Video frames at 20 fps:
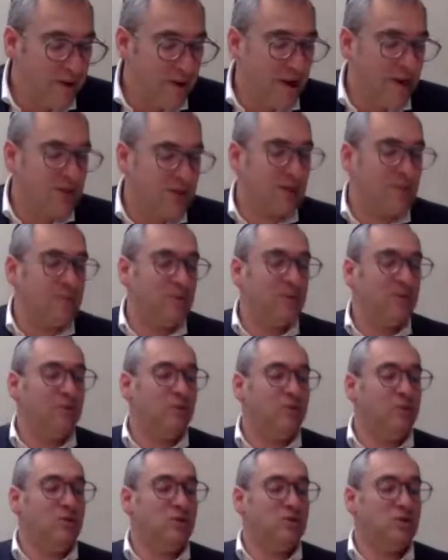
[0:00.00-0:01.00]
Hashem says to
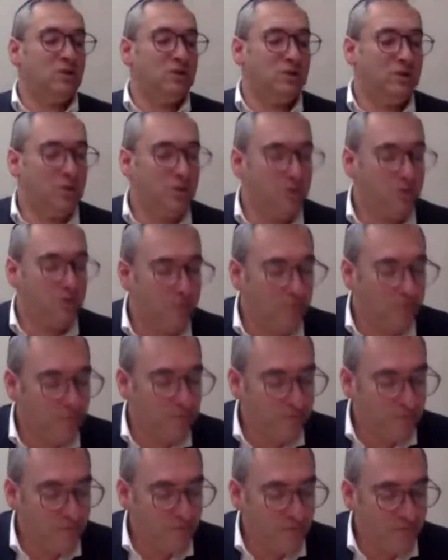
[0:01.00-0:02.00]
Moshe, go
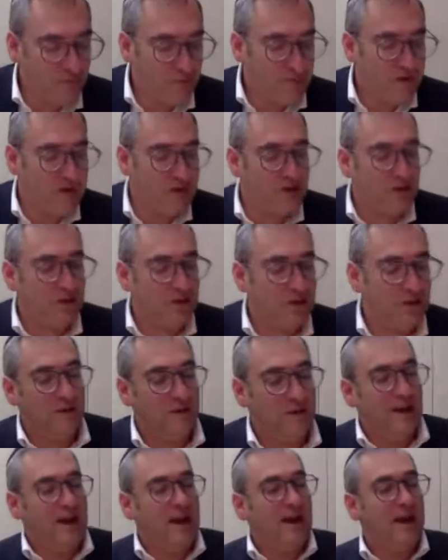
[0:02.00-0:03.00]
from Egypt,
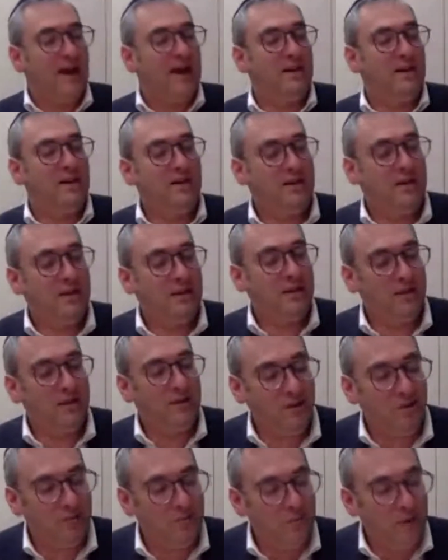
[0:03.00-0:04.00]
and to
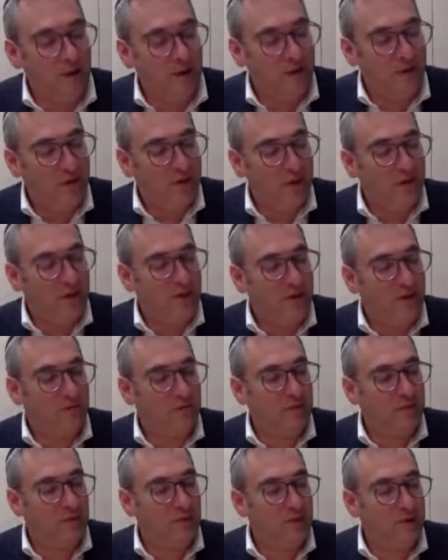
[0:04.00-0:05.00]
this month
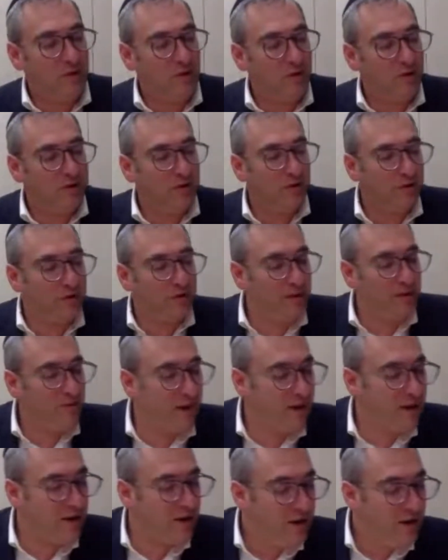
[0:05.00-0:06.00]
that you're going to leave
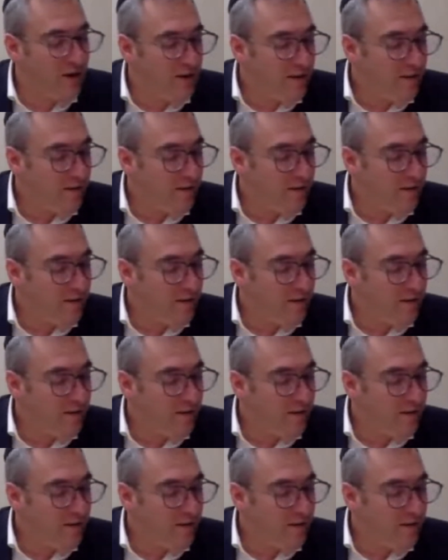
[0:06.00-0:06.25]
on,